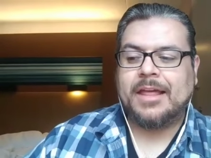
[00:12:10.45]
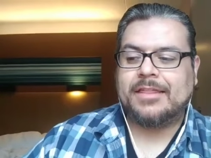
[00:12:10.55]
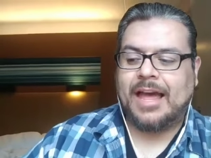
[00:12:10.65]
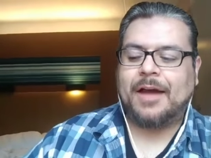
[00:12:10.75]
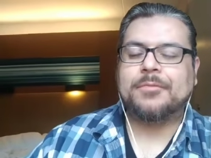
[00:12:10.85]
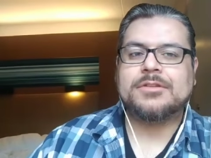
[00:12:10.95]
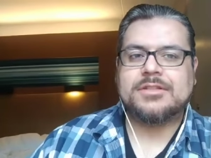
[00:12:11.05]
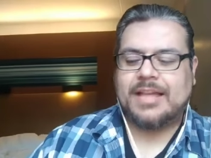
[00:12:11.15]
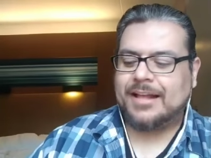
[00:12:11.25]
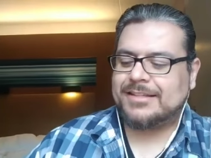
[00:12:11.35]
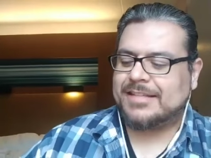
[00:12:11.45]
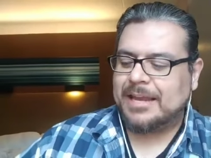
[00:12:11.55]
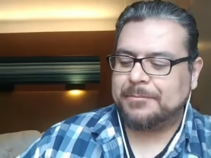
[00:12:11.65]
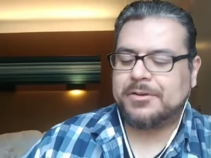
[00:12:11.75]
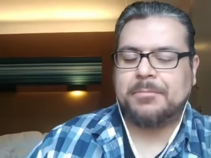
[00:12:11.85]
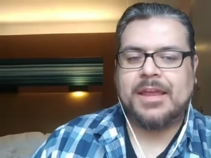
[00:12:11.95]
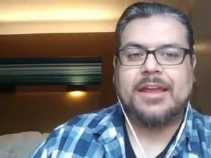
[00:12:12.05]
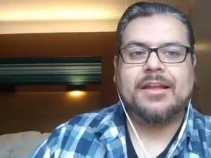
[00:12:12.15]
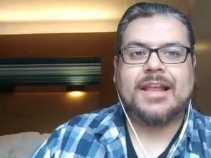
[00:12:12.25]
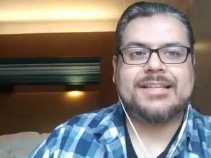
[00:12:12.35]
That was that seemed to
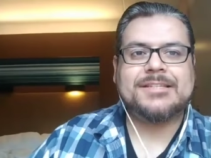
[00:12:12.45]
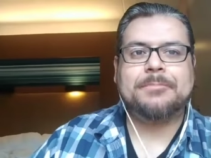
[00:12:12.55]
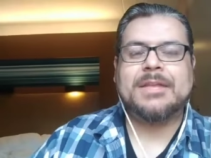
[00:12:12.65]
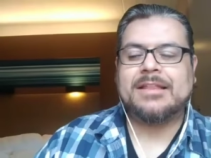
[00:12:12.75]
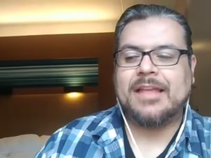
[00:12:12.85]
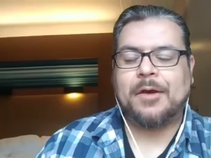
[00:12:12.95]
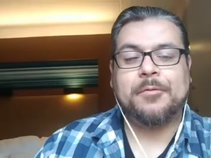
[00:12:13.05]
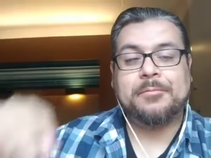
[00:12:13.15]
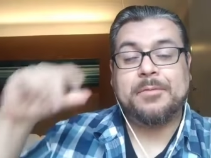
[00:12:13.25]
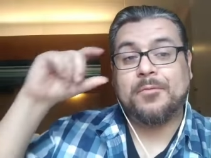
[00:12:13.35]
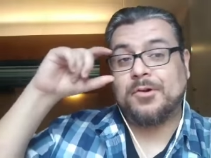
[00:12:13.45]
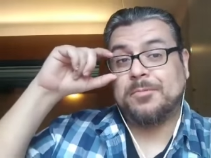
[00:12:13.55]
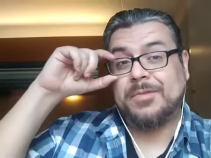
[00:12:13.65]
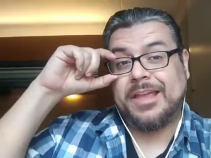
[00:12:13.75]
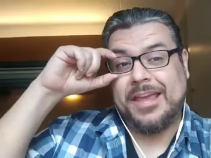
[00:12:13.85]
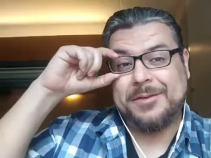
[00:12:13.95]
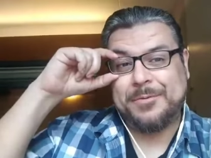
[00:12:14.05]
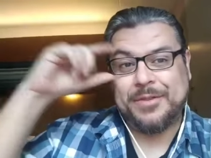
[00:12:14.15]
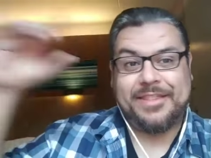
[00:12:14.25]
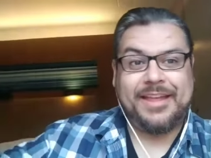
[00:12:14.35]
me like something that would be more
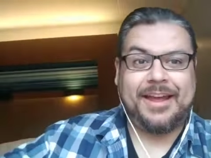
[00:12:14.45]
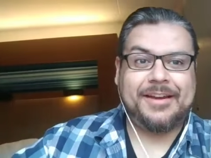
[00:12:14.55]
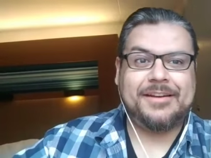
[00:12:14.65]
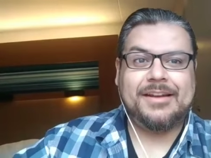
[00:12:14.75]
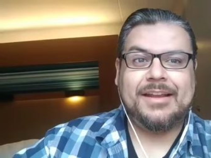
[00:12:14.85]
duplicatable than that.